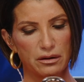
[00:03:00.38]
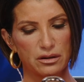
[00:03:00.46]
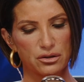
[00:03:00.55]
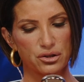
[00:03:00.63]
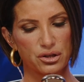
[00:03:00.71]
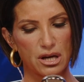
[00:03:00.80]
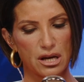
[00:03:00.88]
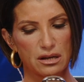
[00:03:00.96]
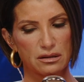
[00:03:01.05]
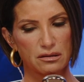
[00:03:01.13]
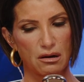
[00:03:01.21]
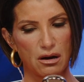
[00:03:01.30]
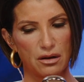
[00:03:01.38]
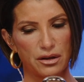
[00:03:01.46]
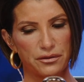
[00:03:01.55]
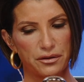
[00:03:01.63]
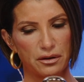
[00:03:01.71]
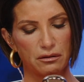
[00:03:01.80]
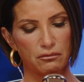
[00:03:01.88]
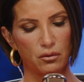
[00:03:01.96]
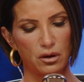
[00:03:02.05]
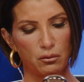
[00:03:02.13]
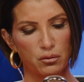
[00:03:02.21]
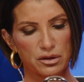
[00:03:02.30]
and she saw that
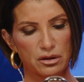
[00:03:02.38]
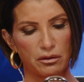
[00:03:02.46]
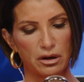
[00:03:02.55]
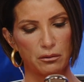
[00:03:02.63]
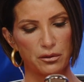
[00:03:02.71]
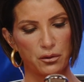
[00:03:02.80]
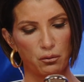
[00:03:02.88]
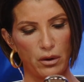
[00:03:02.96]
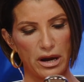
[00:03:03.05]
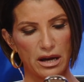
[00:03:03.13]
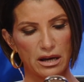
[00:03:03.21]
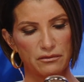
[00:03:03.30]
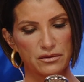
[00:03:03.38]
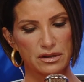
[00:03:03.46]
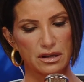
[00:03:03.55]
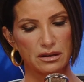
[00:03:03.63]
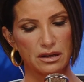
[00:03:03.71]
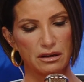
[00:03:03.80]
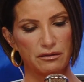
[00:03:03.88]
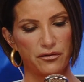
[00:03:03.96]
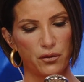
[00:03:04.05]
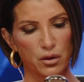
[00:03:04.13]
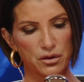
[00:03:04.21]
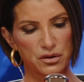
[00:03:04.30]
what was going on with the waves and the
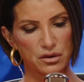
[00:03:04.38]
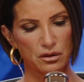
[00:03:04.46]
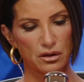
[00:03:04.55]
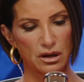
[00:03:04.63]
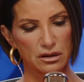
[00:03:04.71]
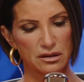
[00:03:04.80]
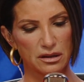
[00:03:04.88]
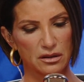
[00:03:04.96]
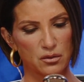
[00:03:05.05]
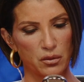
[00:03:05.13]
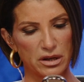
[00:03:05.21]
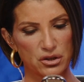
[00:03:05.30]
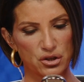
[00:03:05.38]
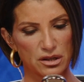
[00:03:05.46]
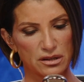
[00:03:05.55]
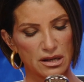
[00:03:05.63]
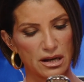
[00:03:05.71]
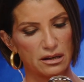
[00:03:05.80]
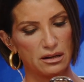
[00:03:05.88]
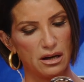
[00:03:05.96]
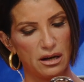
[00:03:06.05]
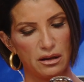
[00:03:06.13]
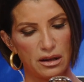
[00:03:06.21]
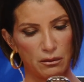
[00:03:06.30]
force 6 winds, she said,
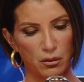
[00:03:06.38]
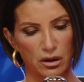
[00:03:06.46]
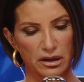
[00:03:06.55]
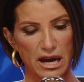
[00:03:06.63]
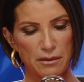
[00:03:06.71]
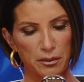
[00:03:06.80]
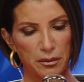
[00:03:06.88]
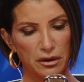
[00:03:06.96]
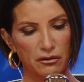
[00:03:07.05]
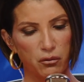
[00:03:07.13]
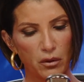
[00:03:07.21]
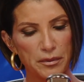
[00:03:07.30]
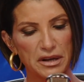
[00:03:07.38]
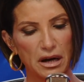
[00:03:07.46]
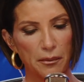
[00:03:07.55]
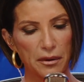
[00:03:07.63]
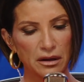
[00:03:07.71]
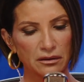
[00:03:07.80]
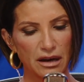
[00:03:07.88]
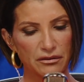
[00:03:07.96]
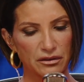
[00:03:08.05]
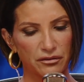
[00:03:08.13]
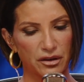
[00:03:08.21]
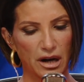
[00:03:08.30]
that were capable of whipping up
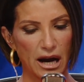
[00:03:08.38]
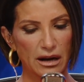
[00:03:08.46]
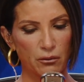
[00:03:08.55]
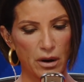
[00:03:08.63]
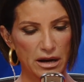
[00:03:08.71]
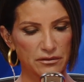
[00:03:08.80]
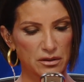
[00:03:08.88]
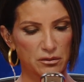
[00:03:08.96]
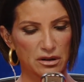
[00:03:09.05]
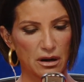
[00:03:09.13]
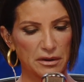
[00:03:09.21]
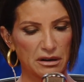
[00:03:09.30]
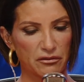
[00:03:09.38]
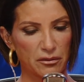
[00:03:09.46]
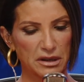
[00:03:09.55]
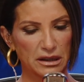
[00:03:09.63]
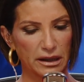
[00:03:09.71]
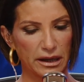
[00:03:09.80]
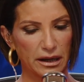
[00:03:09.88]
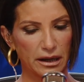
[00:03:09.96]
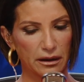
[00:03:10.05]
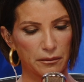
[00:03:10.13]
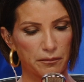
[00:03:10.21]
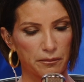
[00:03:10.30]
11-foot-high waves. It was coming in from the Atlantic.
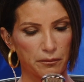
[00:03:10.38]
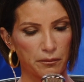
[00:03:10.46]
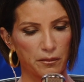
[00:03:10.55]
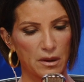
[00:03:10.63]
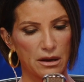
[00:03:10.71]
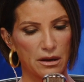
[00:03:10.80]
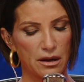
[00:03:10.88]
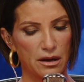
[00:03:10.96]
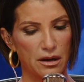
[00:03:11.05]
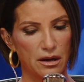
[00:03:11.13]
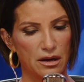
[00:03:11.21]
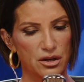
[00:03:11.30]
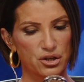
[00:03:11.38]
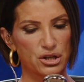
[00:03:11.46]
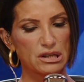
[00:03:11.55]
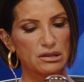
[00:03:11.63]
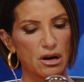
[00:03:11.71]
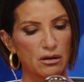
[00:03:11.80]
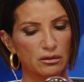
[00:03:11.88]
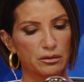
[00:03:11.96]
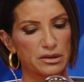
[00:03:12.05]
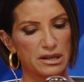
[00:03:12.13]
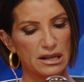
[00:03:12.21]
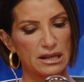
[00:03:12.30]
She saw what
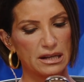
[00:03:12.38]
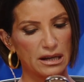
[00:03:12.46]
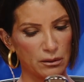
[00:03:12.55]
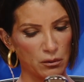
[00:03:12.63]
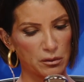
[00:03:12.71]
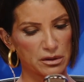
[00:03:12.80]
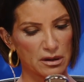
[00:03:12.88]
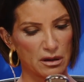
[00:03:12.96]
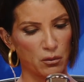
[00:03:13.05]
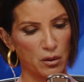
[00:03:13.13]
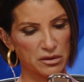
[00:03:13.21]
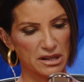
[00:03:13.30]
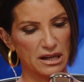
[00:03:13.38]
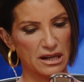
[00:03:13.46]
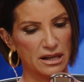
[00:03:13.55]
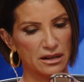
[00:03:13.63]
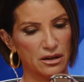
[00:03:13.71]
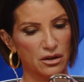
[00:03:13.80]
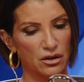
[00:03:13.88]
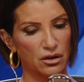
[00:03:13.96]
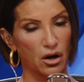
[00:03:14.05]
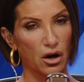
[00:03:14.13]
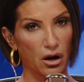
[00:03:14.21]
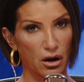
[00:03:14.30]
was hitting
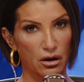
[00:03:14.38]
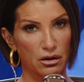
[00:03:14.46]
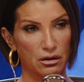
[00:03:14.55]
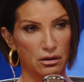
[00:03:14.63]
her,